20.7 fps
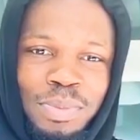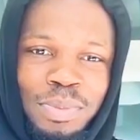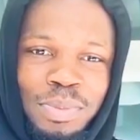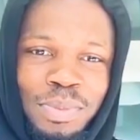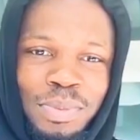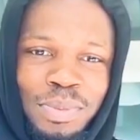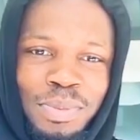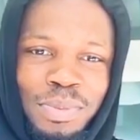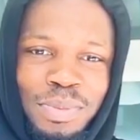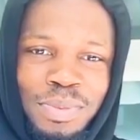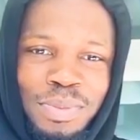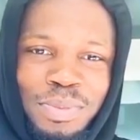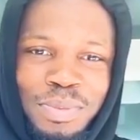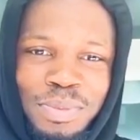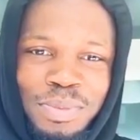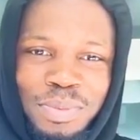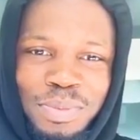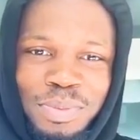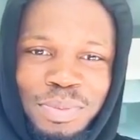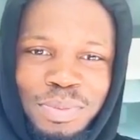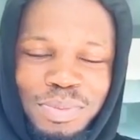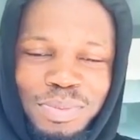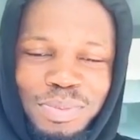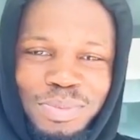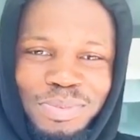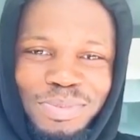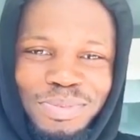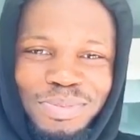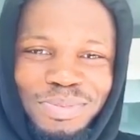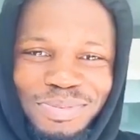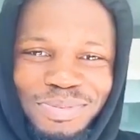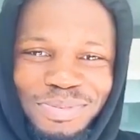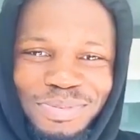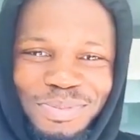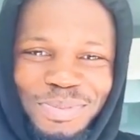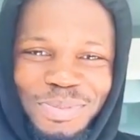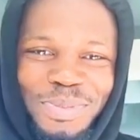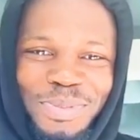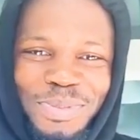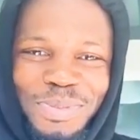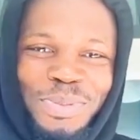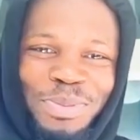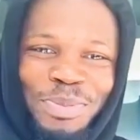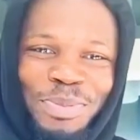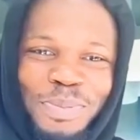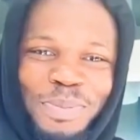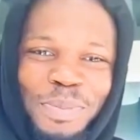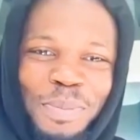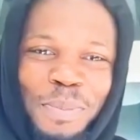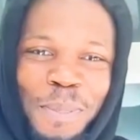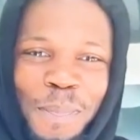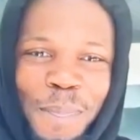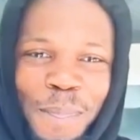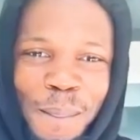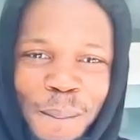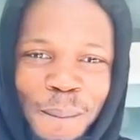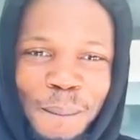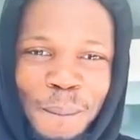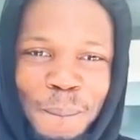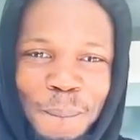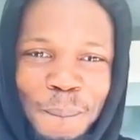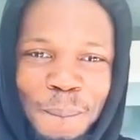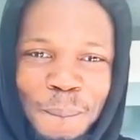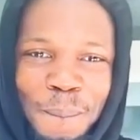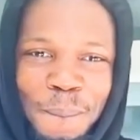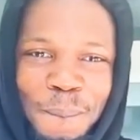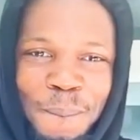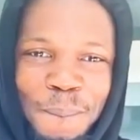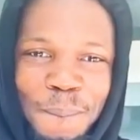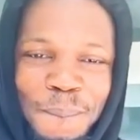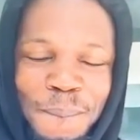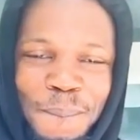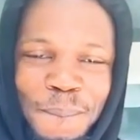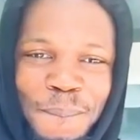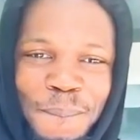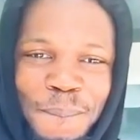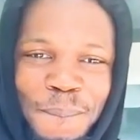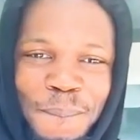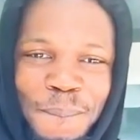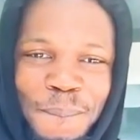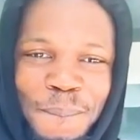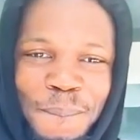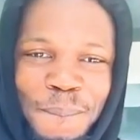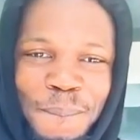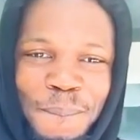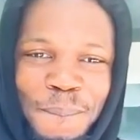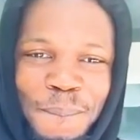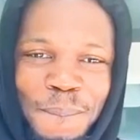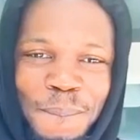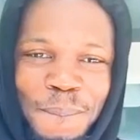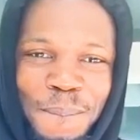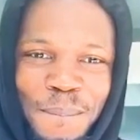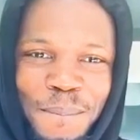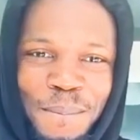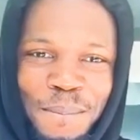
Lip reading: (not speaking)